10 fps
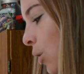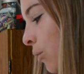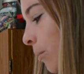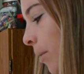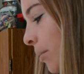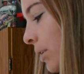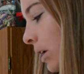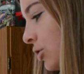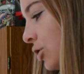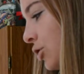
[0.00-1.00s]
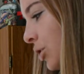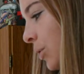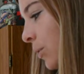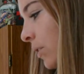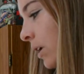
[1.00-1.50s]
Remember not to
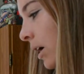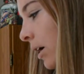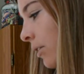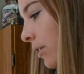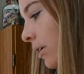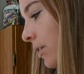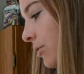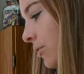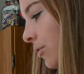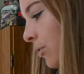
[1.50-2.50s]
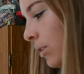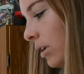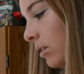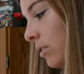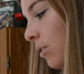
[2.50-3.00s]
show the other
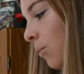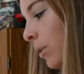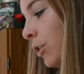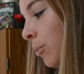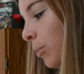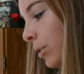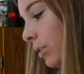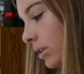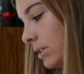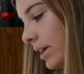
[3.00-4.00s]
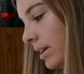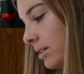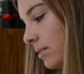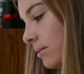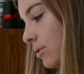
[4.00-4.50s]
student what your board looks like.
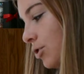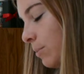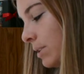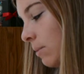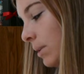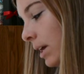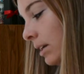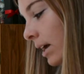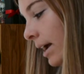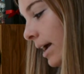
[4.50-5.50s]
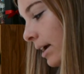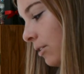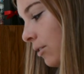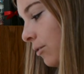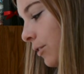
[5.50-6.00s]
Ships can be a
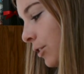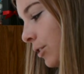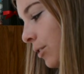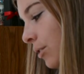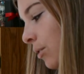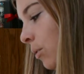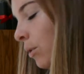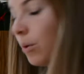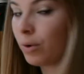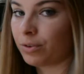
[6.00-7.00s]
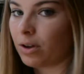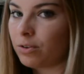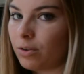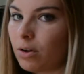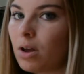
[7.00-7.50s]
diagonal, vertical, or
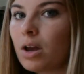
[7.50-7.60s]
horizontal.